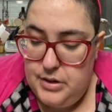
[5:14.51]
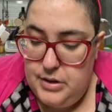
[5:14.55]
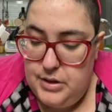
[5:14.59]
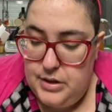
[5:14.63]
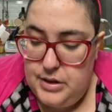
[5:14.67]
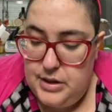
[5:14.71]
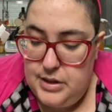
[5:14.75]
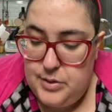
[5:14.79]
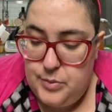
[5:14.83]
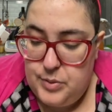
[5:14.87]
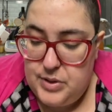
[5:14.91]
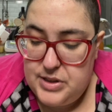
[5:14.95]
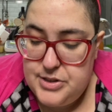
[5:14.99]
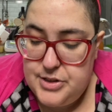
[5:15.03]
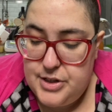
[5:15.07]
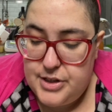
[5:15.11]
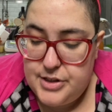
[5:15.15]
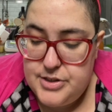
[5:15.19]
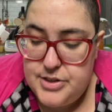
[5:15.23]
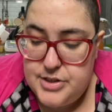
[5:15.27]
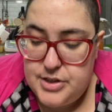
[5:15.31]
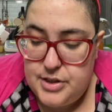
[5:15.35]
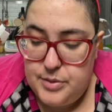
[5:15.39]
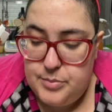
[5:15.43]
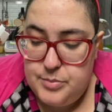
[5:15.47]
It was
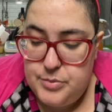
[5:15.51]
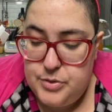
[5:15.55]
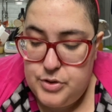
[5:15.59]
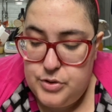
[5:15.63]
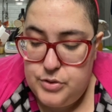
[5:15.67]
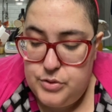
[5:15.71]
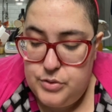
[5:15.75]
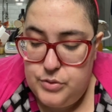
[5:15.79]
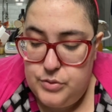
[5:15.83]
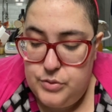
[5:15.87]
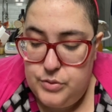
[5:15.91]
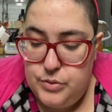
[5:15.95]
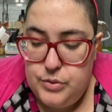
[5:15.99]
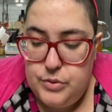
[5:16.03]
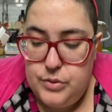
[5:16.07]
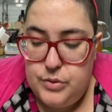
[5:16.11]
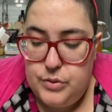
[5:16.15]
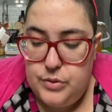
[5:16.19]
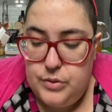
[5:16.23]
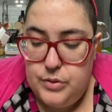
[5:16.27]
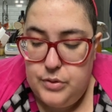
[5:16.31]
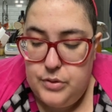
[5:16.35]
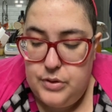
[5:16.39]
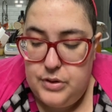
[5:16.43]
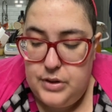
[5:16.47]
custom to
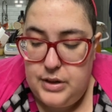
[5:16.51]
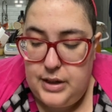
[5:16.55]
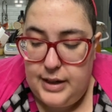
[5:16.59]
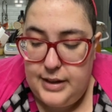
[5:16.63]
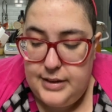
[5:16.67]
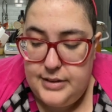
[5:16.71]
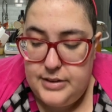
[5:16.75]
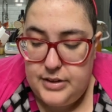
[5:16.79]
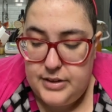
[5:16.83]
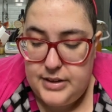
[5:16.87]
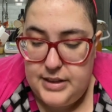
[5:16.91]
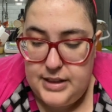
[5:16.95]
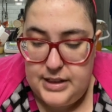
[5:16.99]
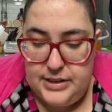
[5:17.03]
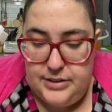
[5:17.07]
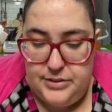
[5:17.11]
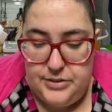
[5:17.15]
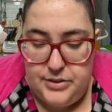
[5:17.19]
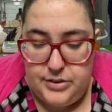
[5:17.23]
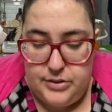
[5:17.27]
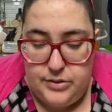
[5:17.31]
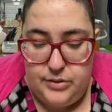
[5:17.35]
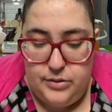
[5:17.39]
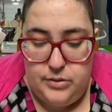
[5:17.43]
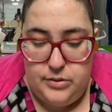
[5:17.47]
light a
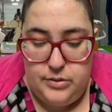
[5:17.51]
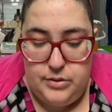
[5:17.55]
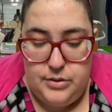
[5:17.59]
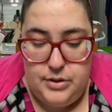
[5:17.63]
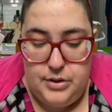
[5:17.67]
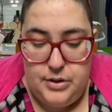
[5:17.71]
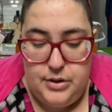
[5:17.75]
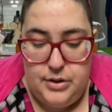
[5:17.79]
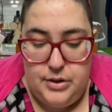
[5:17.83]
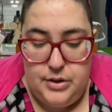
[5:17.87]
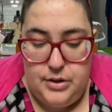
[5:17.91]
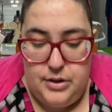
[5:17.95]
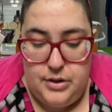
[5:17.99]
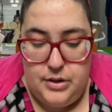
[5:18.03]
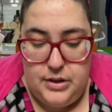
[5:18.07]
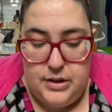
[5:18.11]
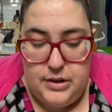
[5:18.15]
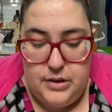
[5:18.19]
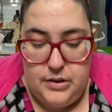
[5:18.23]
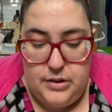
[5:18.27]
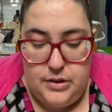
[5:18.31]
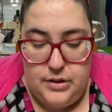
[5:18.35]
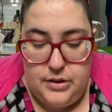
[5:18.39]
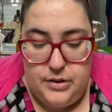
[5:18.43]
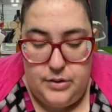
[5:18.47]
candle
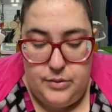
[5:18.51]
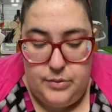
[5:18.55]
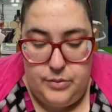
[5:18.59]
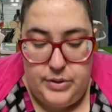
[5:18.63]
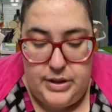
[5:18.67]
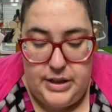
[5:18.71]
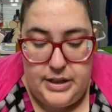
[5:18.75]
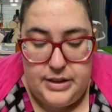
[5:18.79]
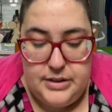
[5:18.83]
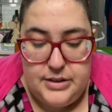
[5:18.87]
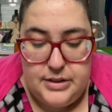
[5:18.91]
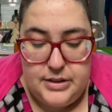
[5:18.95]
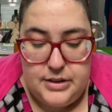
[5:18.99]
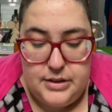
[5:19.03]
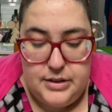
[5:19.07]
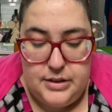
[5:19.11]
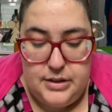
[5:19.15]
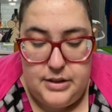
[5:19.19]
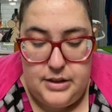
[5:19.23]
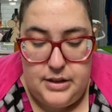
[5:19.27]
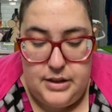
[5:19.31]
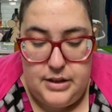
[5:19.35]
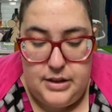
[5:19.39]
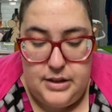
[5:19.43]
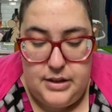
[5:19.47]
red
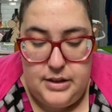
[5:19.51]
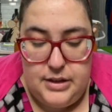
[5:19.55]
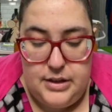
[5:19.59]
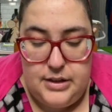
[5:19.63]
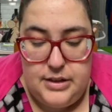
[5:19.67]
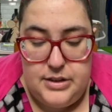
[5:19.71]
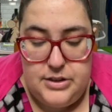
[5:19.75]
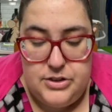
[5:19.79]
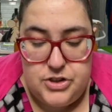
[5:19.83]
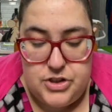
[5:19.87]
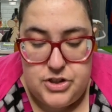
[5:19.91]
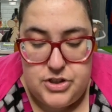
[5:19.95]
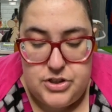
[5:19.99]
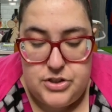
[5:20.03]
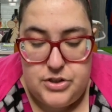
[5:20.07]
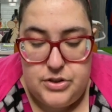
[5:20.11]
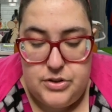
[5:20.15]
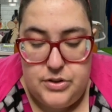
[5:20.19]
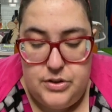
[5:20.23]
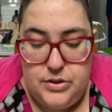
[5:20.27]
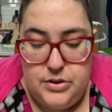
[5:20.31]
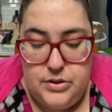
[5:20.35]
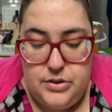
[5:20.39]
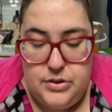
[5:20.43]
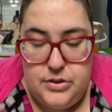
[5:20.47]
each
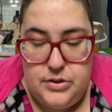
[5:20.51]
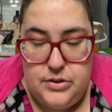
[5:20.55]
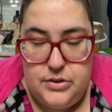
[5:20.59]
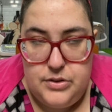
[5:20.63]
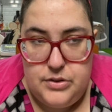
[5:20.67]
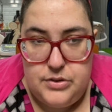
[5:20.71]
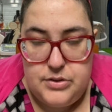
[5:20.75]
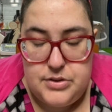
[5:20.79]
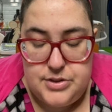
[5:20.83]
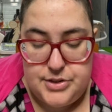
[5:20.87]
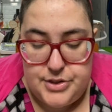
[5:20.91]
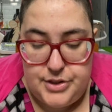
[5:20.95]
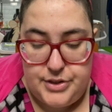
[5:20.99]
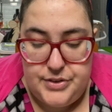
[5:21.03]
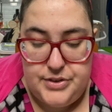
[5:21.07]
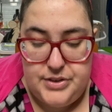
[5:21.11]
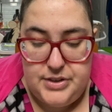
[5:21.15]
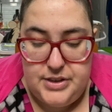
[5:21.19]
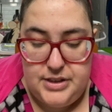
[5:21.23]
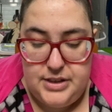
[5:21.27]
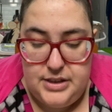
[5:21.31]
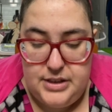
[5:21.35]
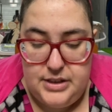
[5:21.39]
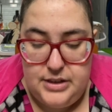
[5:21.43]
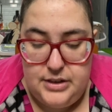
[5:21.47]

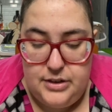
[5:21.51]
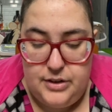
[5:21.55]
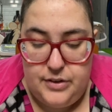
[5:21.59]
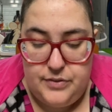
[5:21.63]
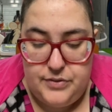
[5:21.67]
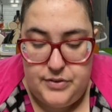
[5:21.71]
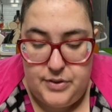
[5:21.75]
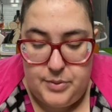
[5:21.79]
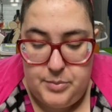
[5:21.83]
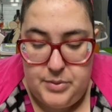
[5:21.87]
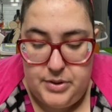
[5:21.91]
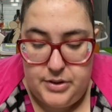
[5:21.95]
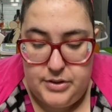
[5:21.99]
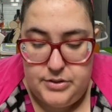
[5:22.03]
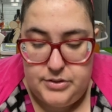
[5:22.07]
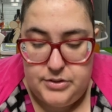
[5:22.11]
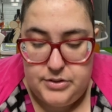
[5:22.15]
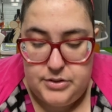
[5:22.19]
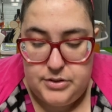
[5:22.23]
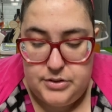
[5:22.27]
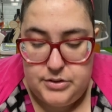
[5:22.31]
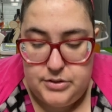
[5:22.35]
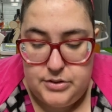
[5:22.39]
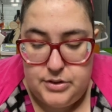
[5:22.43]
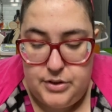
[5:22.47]
Sunday of the
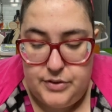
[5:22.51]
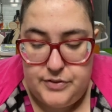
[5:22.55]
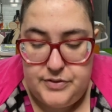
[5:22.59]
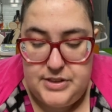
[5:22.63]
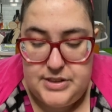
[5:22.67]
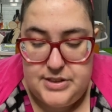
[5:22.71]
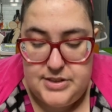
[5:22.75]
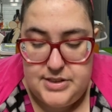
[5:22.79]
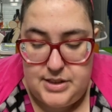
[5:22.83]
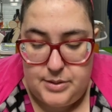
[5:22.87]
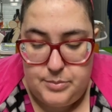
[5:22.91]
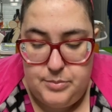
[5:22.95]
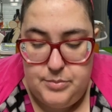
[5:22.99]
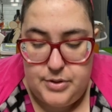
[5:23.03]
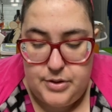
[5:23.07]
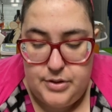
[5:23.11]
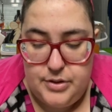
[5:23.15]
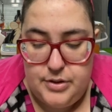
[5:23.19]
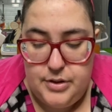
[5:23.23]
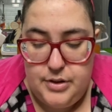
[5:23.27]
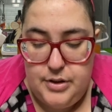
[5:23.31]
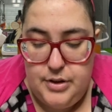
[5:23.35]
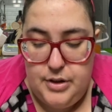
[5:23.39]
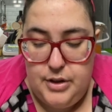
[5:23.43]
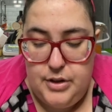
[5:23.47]
month of
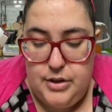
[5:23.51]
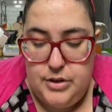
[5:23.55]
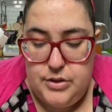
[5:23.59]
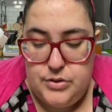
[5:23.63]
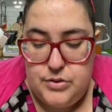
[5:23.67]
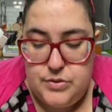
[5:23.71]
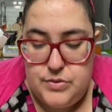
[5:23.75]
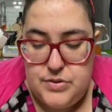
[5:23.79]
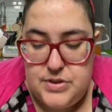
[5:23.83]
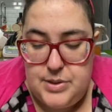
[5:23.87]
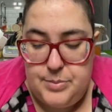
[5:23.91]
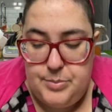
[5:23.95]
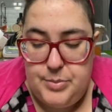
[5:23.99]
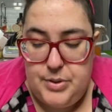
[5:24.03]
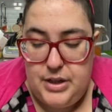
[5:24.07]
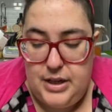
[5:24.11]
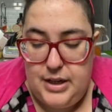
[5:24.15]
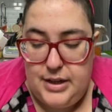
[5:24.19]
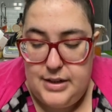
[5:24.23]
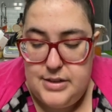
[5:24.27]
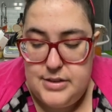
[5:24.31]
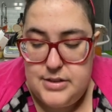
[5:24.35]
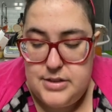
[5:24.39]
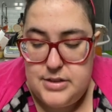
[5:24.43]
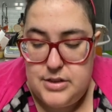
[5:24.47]
December to
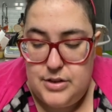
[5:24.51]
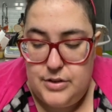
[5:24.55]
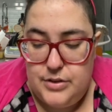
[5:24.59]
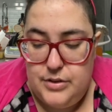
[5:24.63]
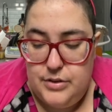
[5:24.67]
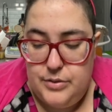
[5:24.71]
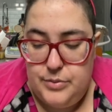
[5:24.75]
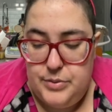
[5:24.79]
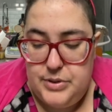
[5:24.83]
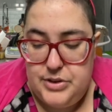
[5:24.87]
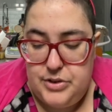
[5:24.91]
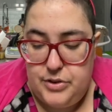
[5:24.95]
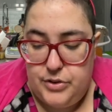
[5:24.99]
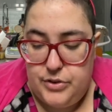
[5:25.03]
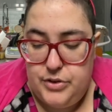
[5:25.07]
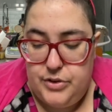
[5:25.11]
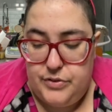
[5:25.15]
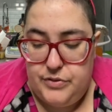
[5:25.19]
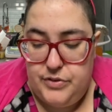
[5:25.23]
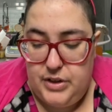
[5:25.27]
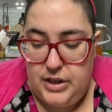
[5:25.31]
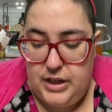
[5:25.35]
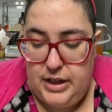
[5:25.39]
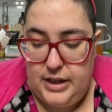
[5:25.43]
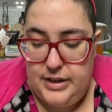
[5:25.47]
symbolize the return of
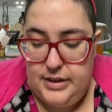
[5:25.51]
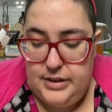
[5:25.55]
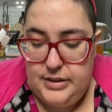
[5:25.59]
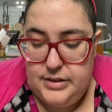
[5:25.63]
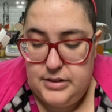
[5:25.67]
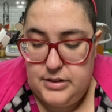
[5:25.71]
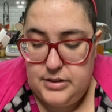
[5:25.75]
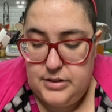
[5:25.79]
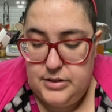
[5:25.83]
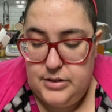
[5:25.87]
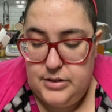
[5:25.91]
the light.